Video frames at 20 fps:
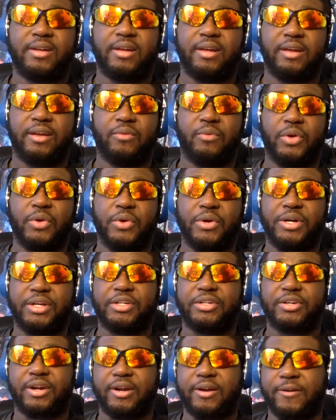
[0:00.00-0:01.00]
And we were
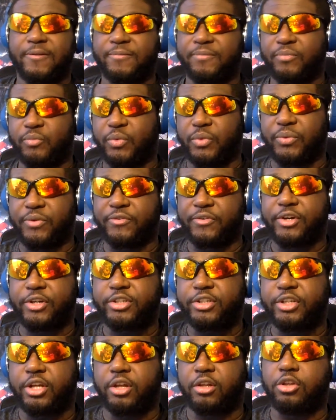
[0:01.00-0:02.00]
trying, when we
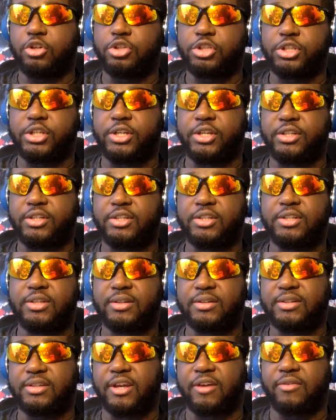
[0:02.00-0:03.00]
first saw Lucius,
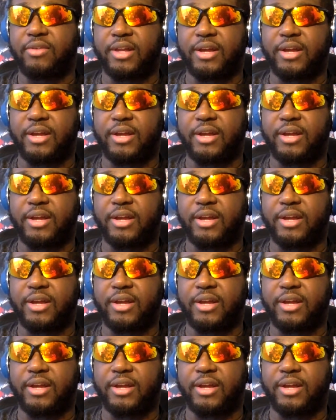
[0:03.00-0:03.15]
and so,